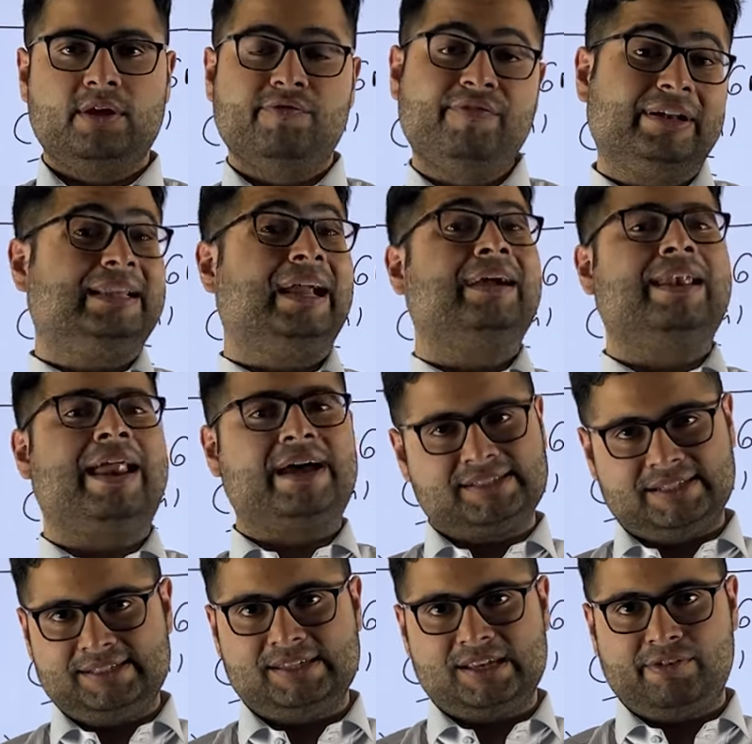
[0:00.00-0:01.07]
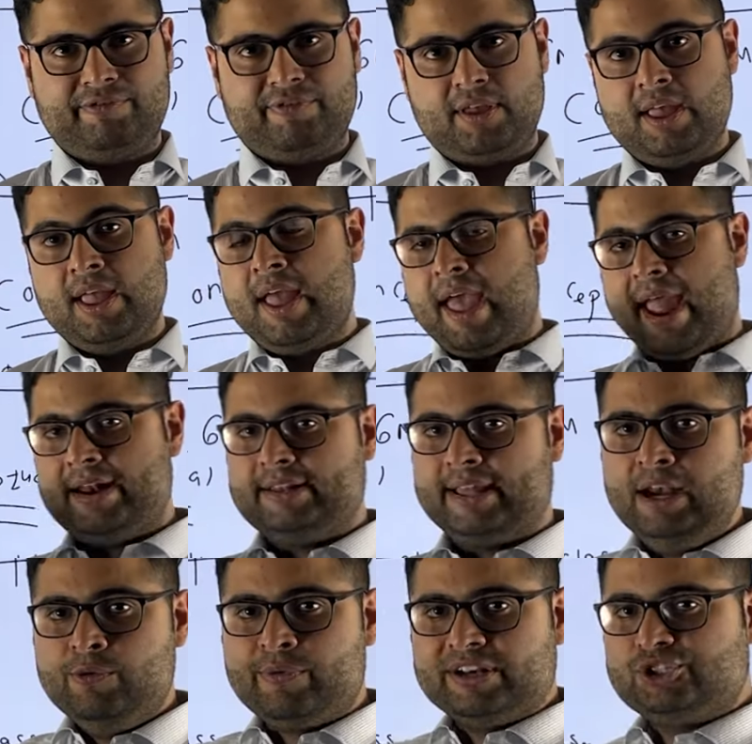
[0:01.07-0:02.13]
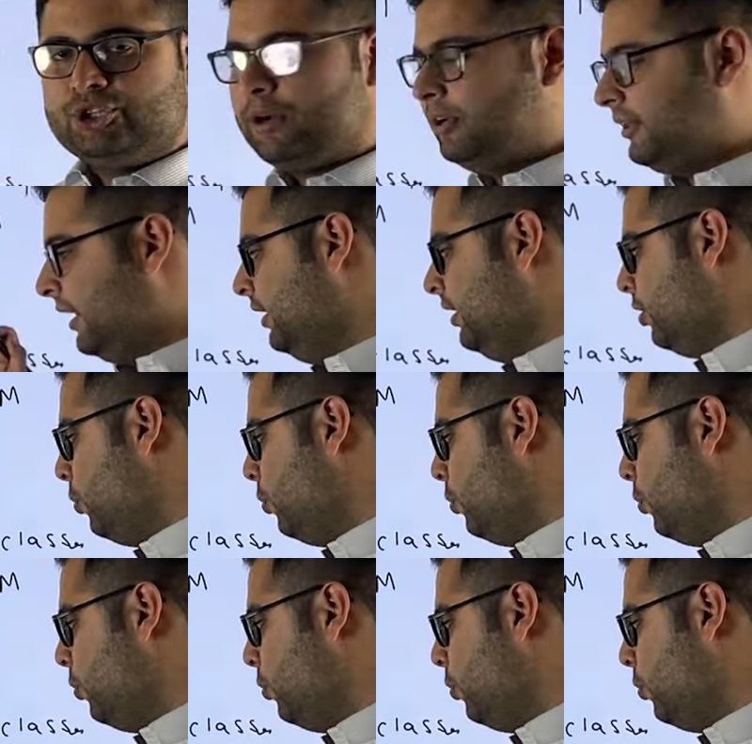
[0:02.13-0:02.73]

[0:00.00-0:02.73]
with the class itself. And then once you are done